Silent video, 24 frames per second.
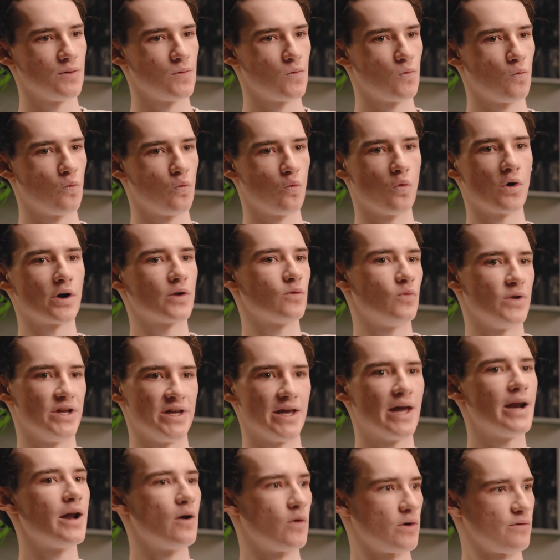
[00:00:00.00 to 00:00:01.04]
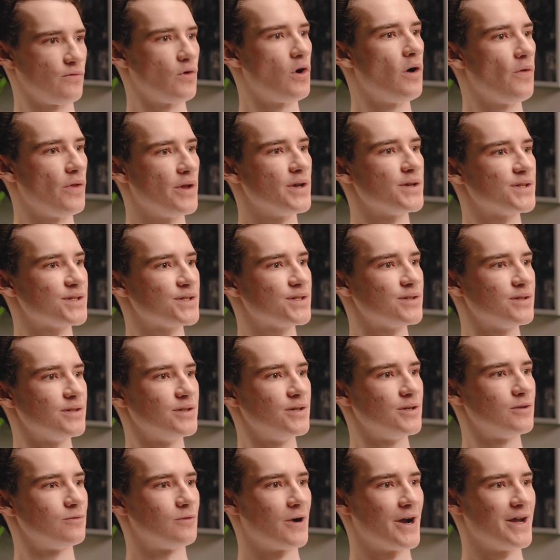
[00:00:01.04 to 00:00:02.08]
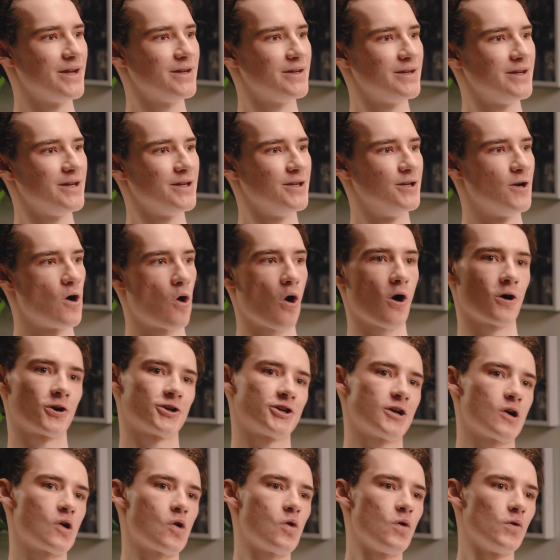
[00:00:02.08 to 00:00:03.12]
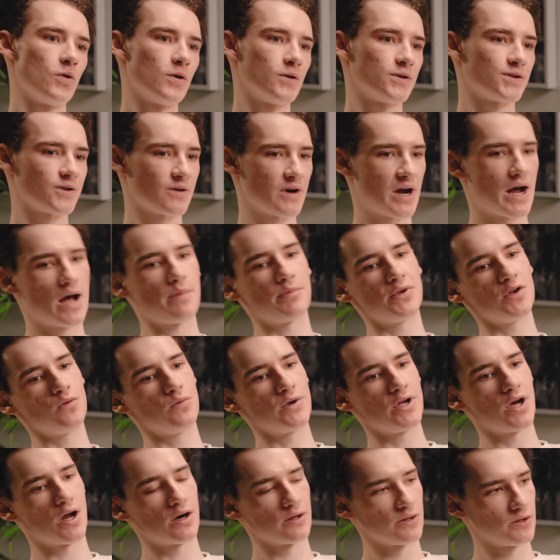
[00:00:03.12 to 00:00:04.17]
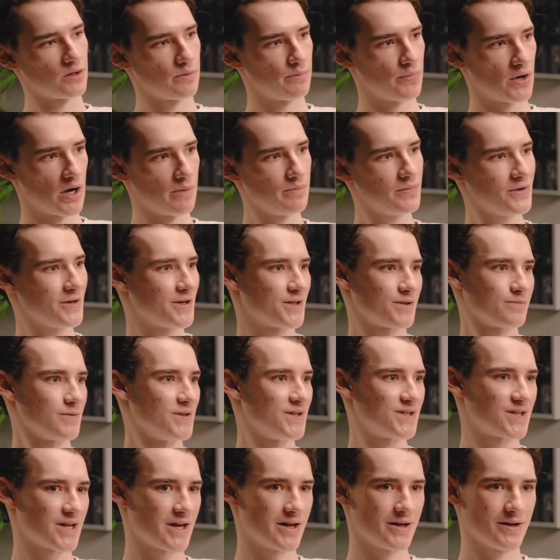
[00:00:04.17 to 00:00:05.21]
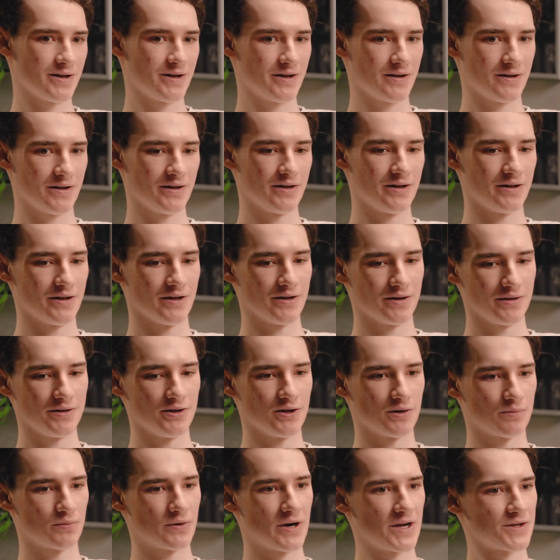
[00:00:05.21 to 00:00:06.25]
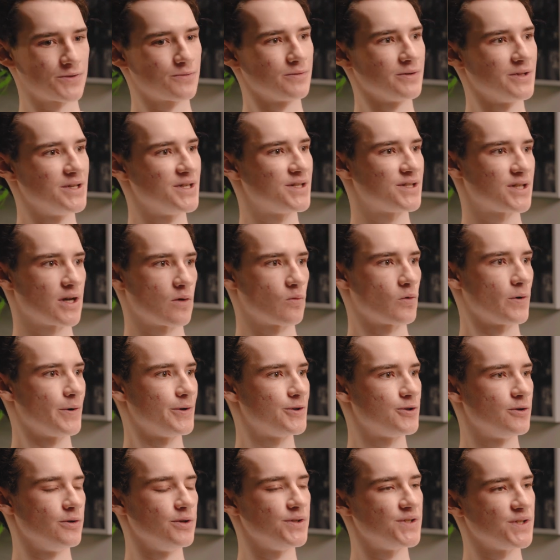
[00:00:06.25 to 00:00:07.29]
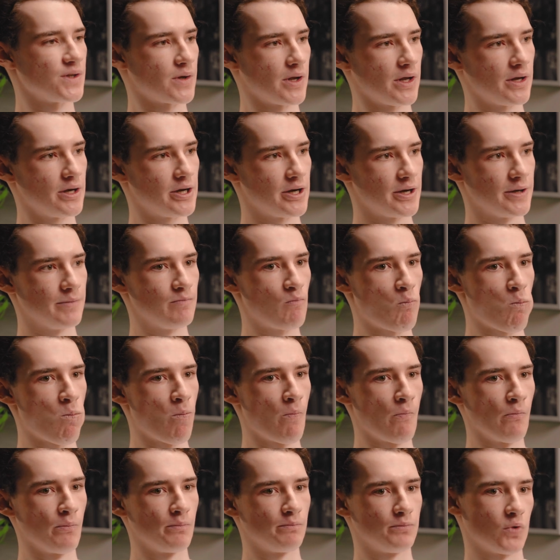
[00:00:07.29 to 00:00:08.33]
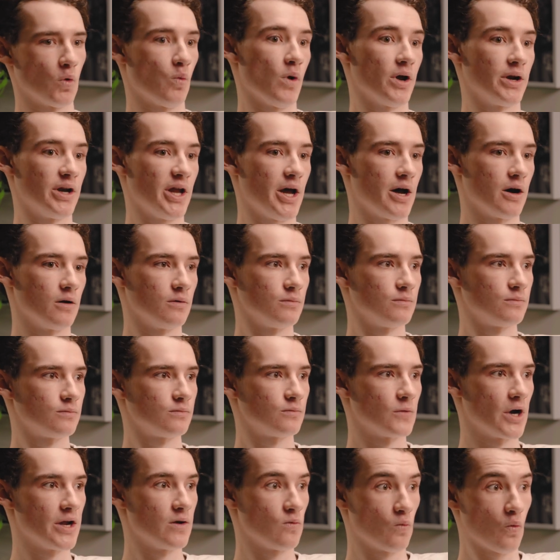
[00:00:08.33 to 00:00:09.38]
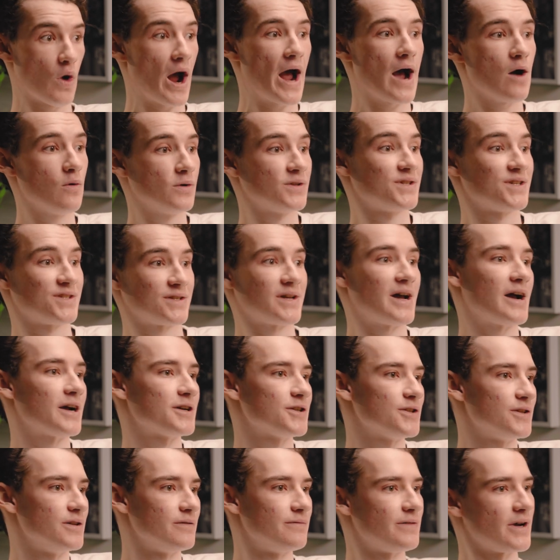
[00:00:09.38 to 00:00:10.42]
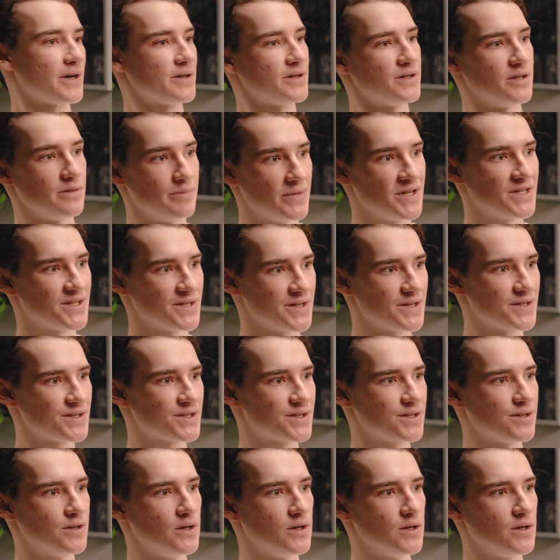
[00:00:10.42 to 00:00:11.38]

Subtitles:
what do we get out of all this? Right. Our shareholders are happy. We got a little bump because we said in a press release that we're introducing AI, but what now? Right. How has this actually affected the business?